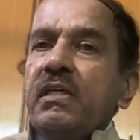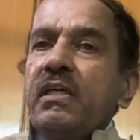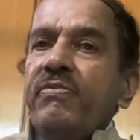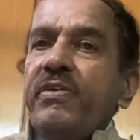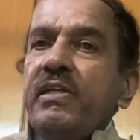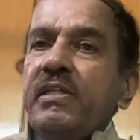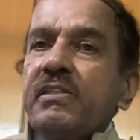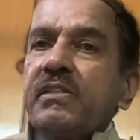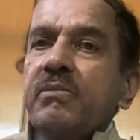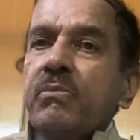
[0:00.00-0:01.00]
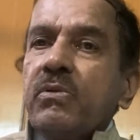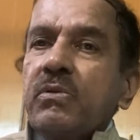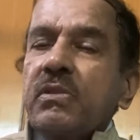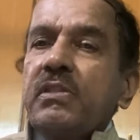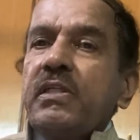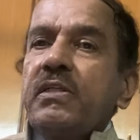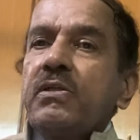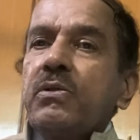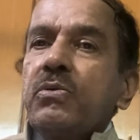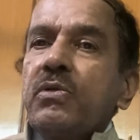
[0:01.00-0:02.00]
If it is more than
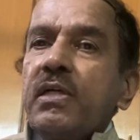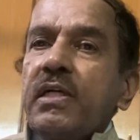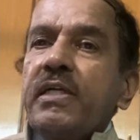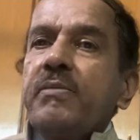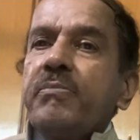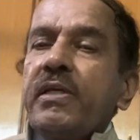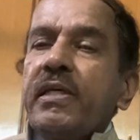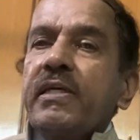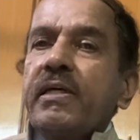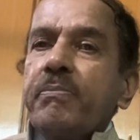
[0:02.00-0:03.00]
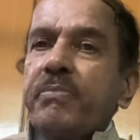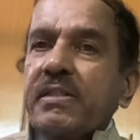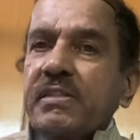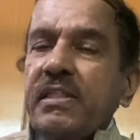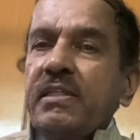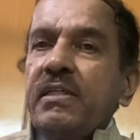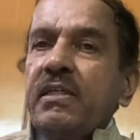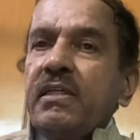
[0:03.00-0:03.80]
200 milligram percent,